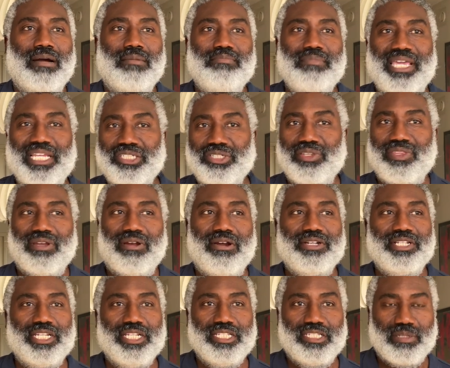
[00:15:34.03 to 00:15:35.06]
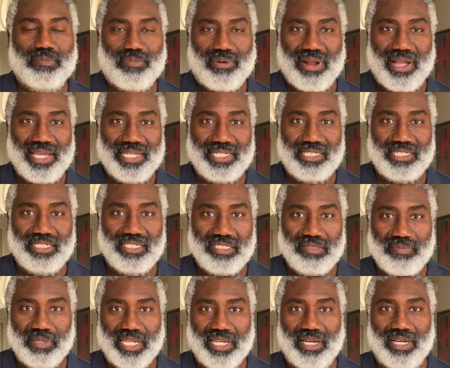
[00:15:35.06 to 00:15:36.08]
make sure there aren't any
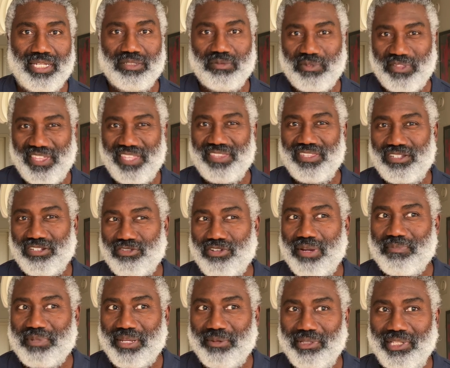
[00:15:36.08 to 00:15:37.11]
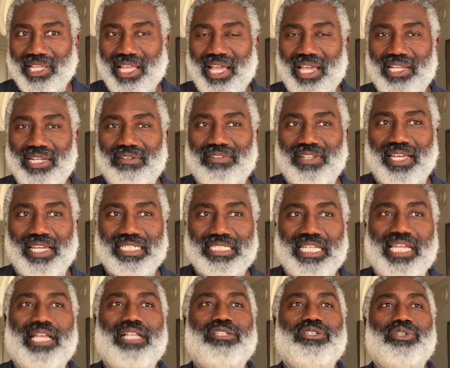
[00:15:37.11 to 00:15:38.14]
surprises, because within the script, it will kind of like
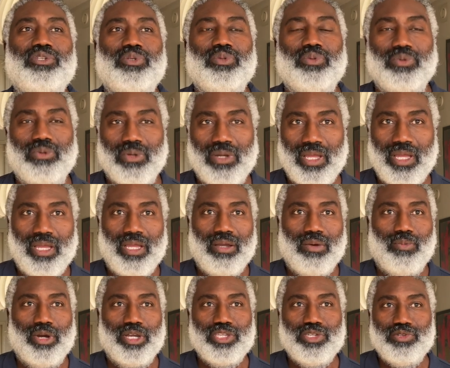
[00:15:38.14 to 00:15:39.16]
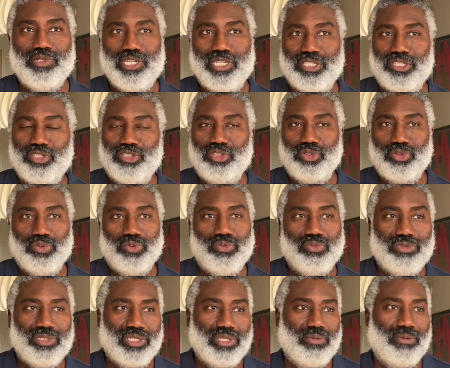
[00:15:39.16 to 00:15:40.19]
tell you what you need to
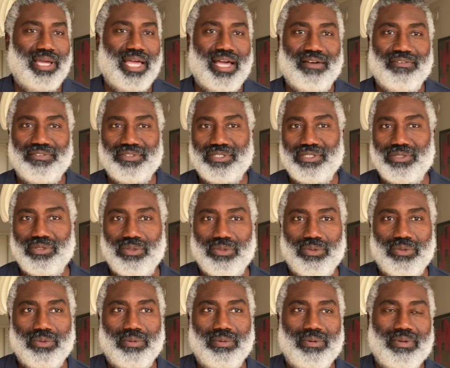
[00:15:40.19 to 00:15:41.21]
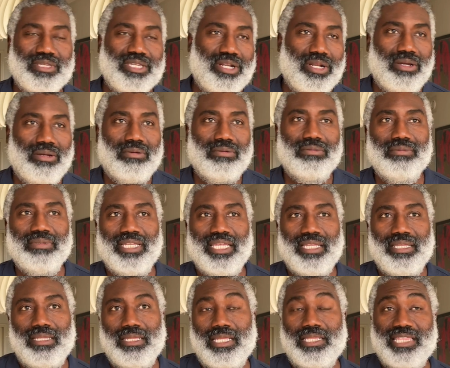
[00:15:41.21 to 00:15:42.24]
do. Do you have to, you know,
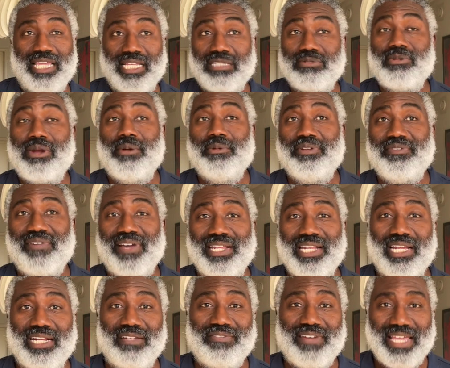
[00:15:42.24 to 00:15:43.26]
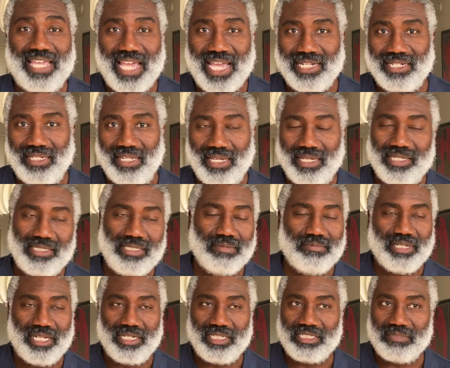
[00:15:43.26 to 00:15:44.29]
that's where I would find out if I had lines.
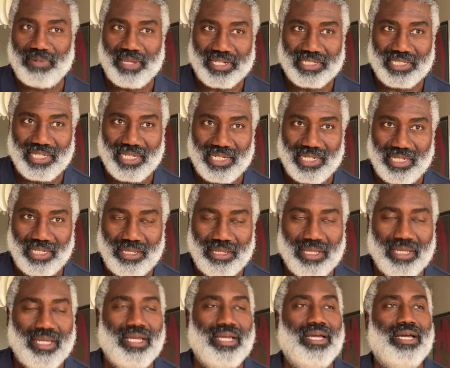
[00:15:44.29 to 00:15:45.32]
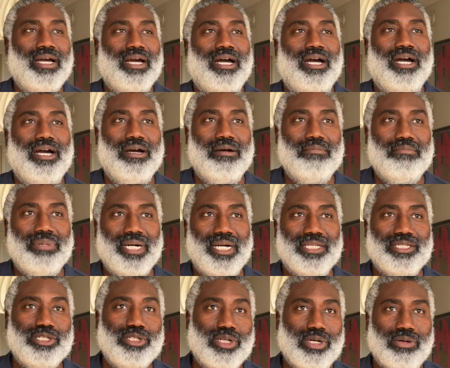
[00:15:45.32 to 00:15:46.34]
I'm not expecting any,
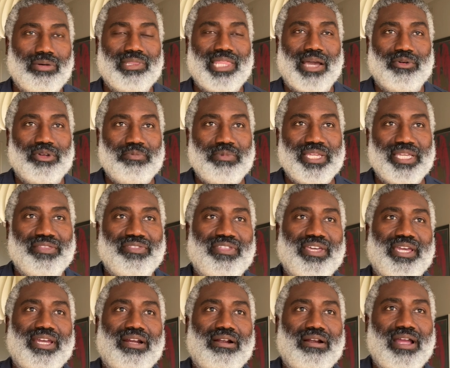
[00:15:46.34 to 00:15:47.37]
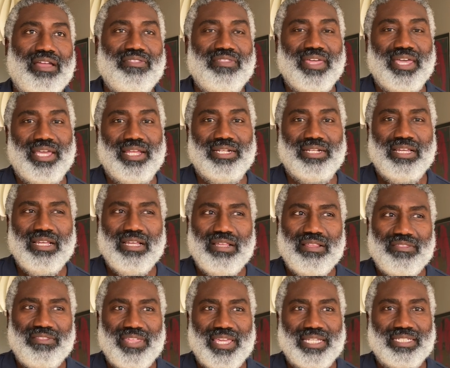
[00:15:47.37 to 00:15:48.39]
but you know, that would be in there. And then
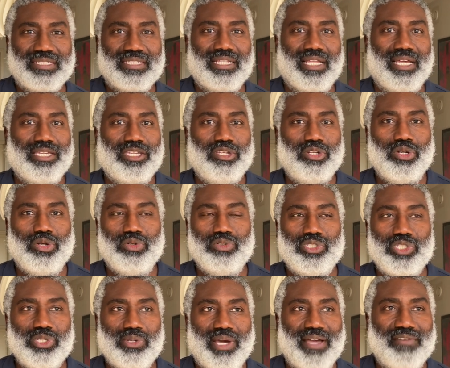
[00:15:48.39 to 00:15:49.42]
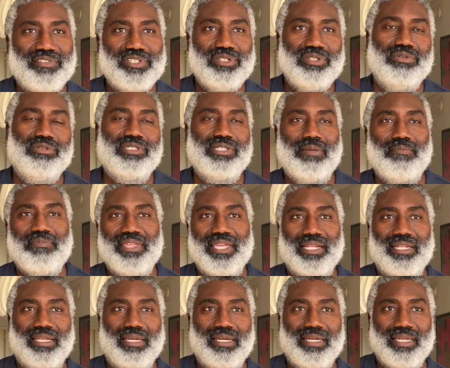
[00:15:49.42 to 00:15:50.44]
things like, you know, do you have to do
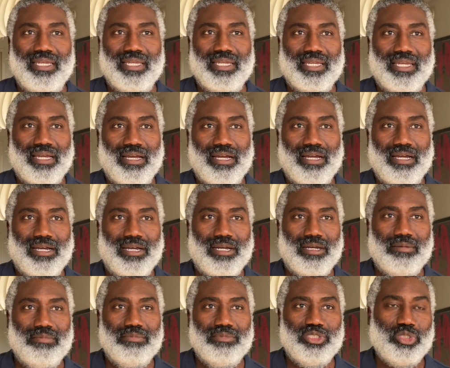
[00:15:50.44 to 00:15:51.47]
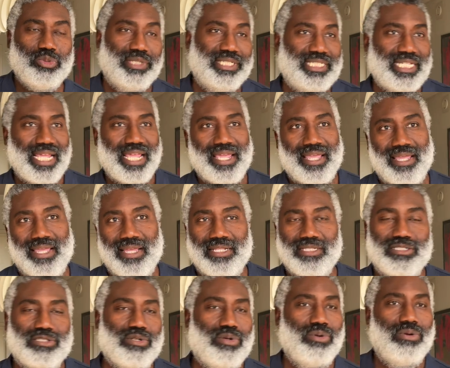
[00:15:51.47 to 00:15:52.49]
something like do a
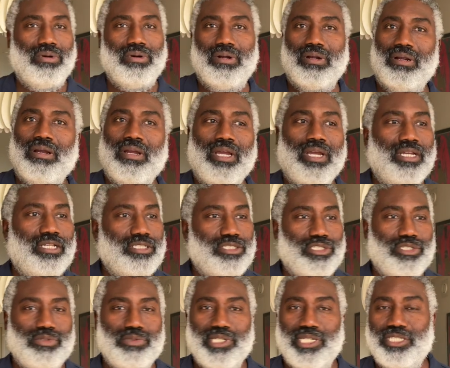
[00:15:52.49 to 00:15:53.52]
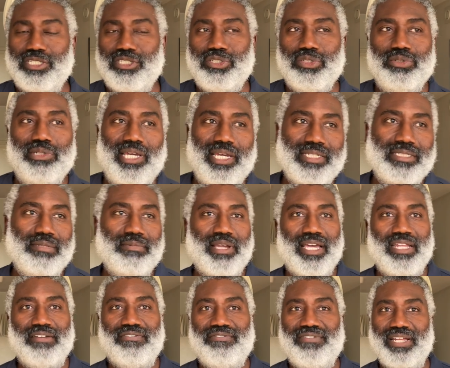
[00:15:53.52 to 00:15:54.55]
dance, or do you need to do like some
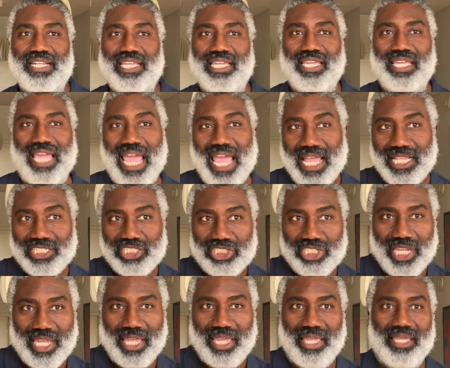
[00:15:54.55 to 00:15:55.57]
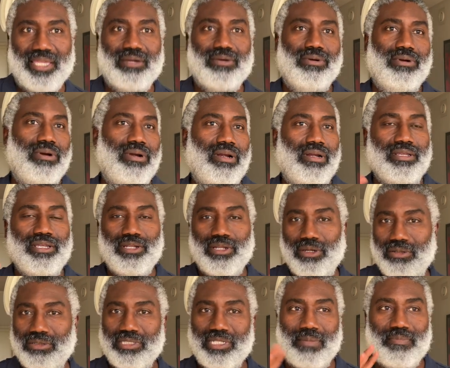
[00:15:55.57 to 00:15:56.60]
kind of funny handshake, or, you
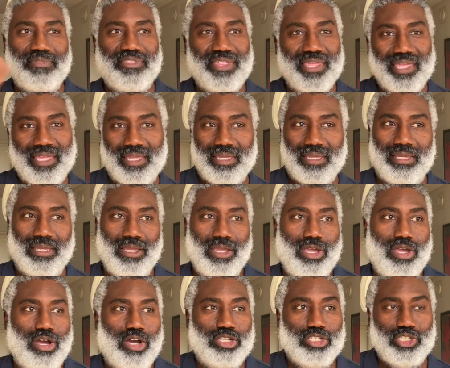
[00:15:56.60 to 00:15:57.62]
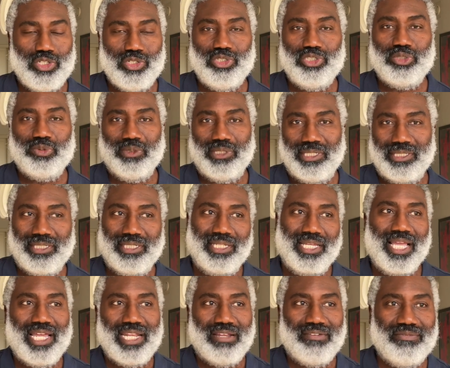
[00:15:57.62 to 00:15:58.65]
know, something unusual? It'll
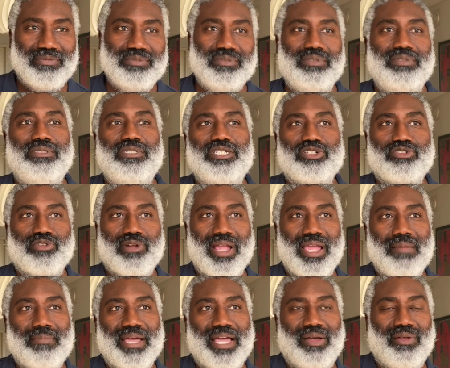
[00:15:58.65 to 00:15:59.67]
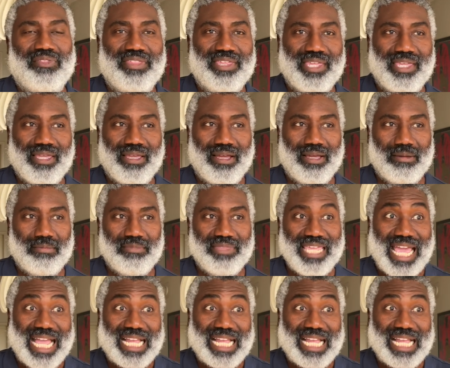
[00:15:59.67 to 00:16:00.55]
kind of describe out the